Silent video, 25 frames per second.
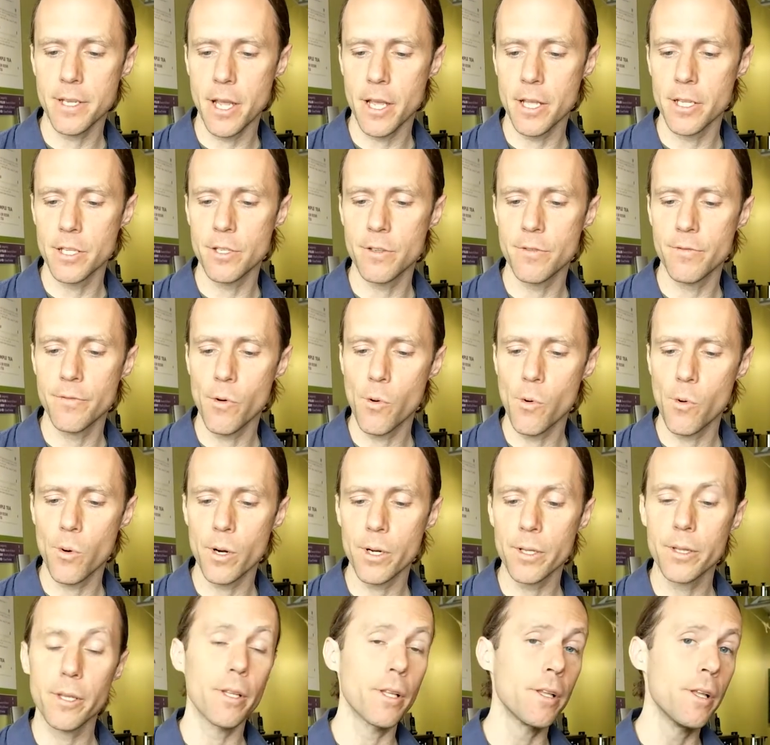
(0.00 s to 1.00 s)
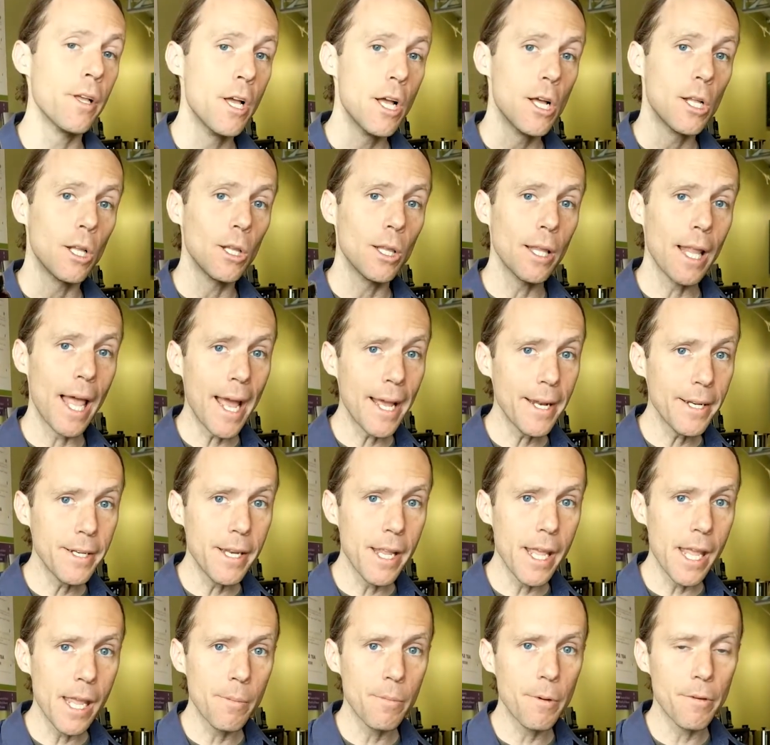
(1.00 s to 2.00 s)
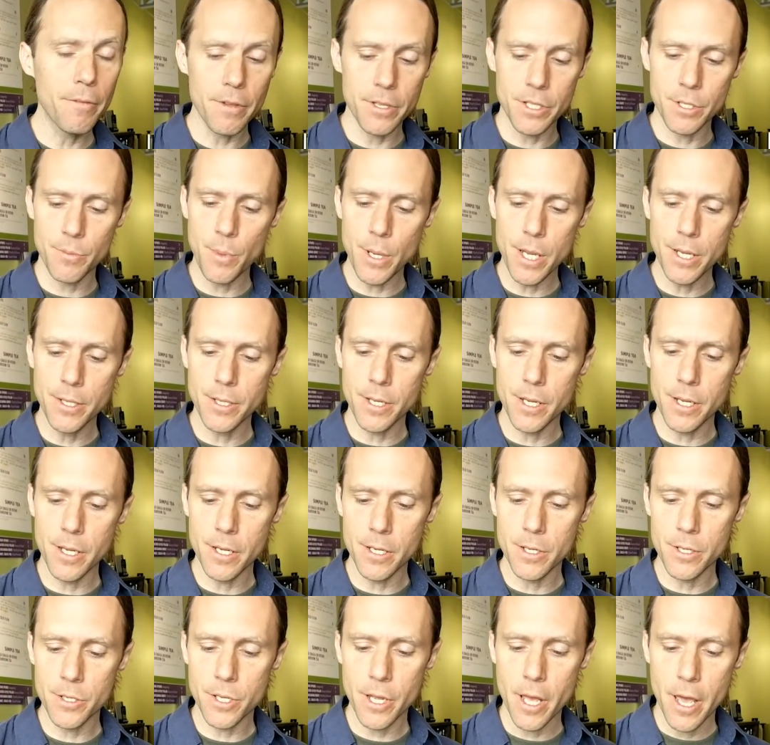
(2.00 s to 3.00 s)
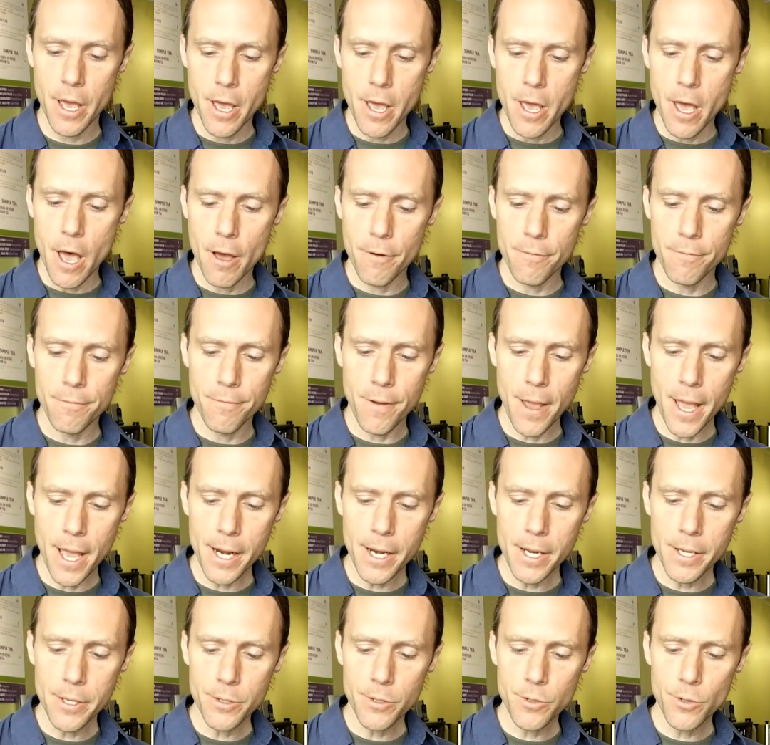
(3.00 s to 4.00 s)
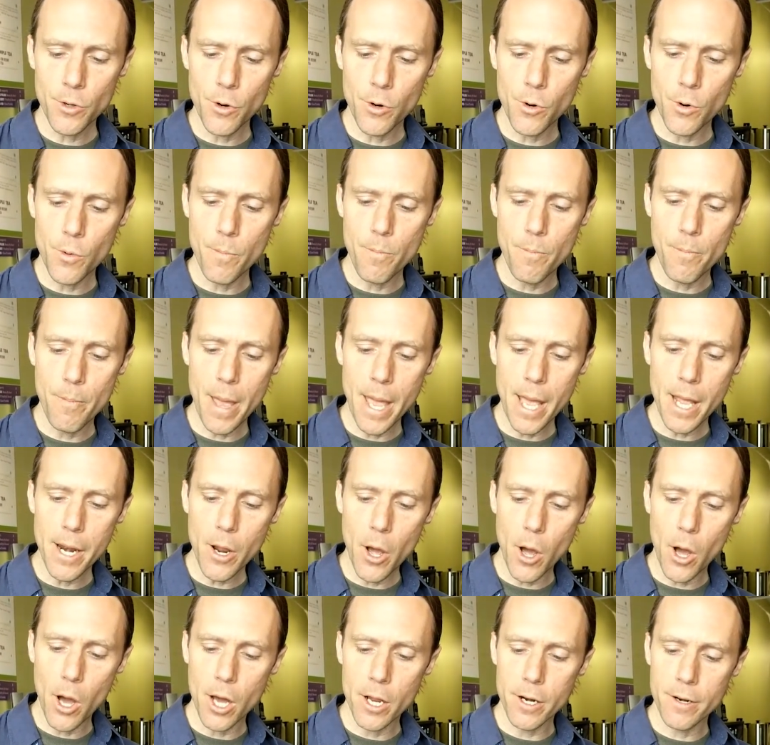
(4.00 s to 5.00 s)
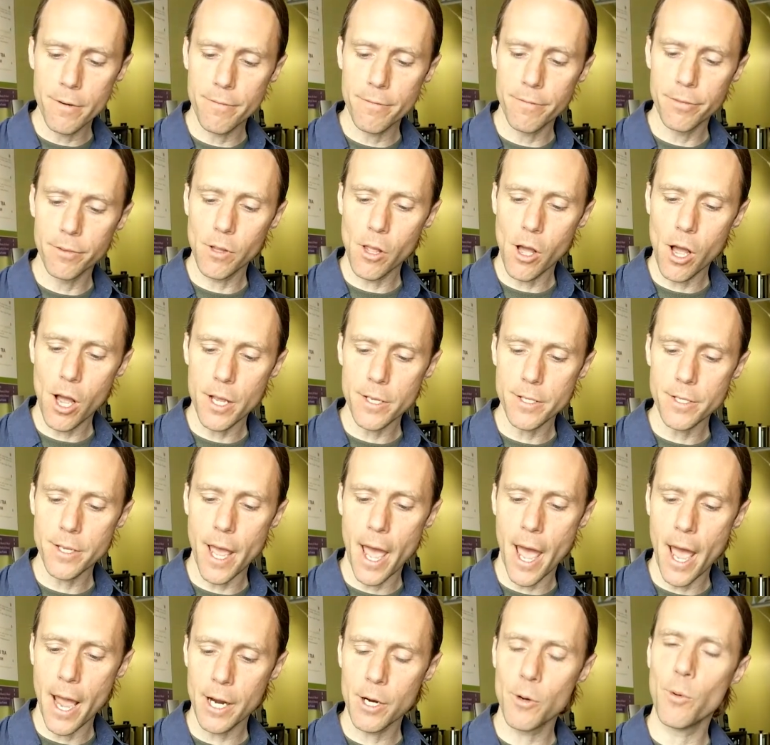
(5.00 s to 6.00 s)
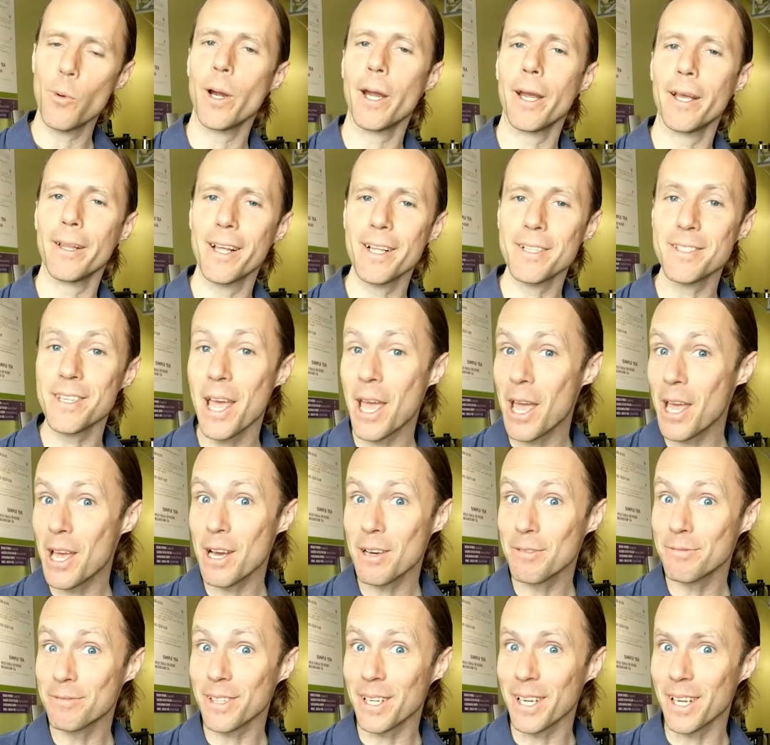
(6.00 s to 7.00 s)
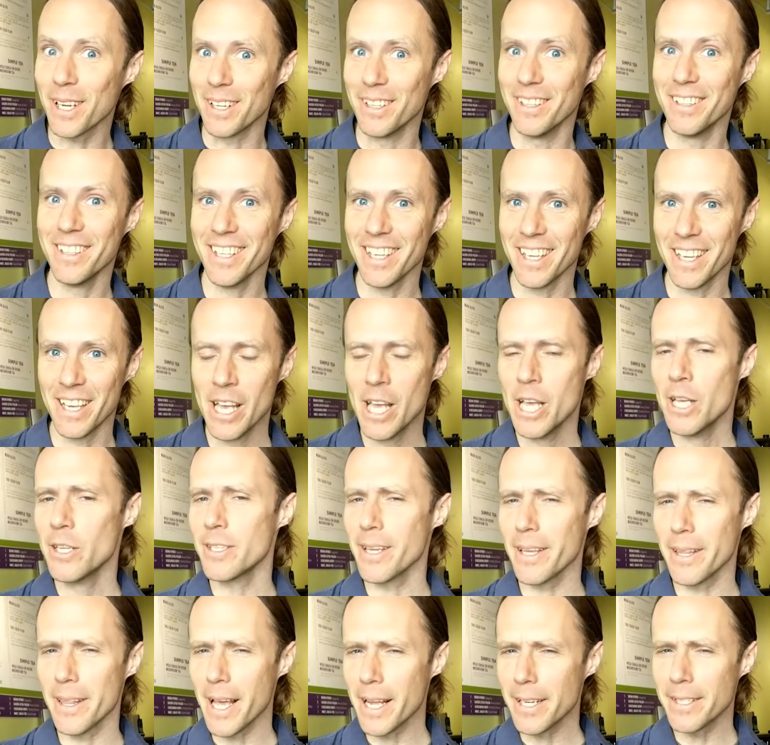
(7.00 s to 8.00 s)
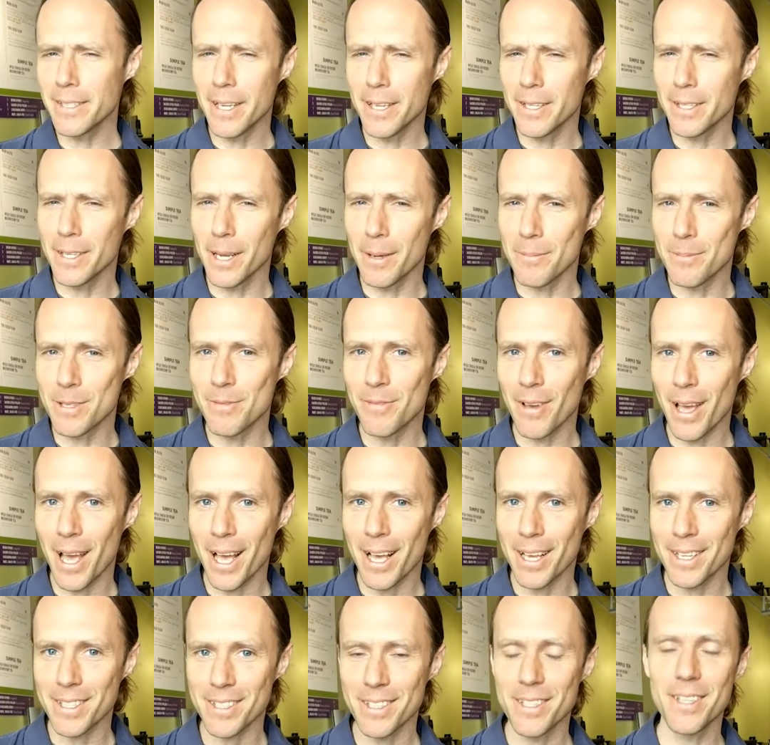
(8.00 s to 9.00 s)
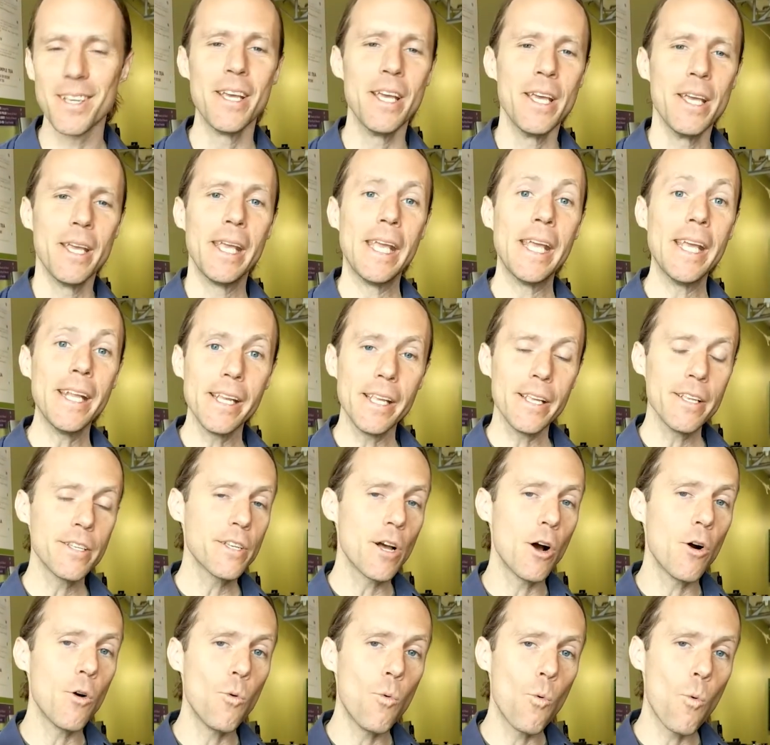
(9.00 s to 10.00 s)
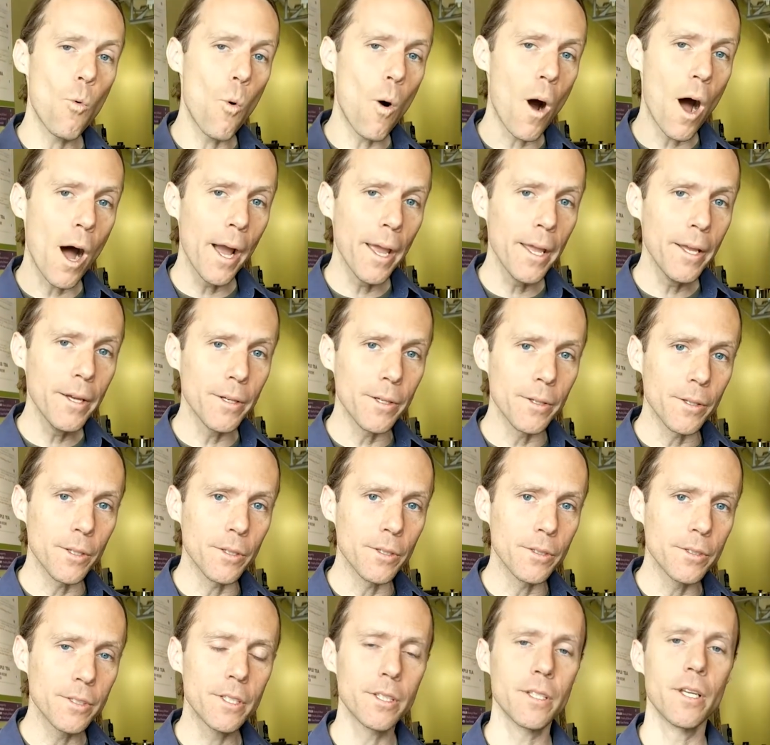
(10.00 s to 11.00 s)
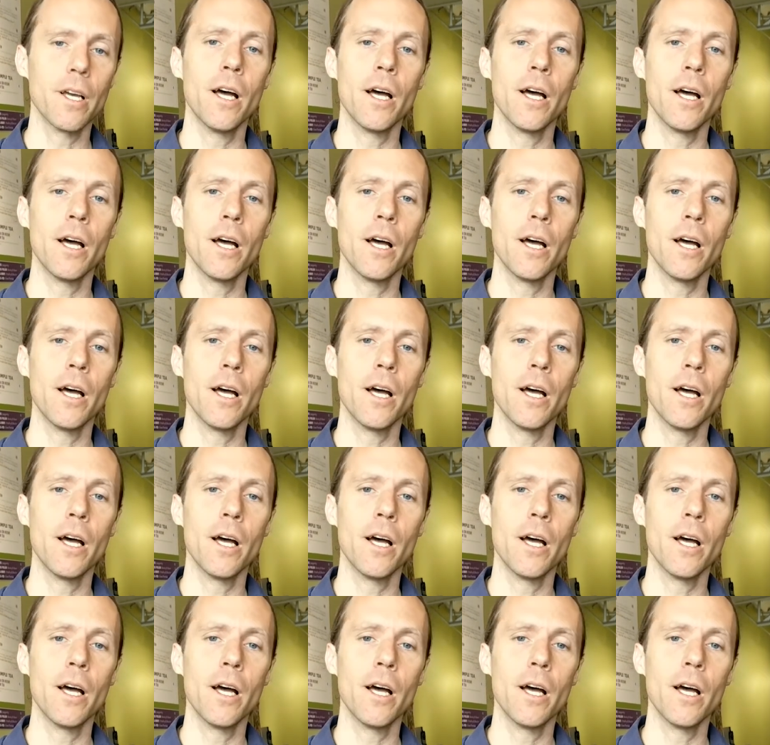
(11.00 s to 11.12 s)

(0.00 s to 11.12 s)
stands for the Latin name of the species, Aphanizomenon floss aquae. That's AFA. Say that 10 times fast. It is a wild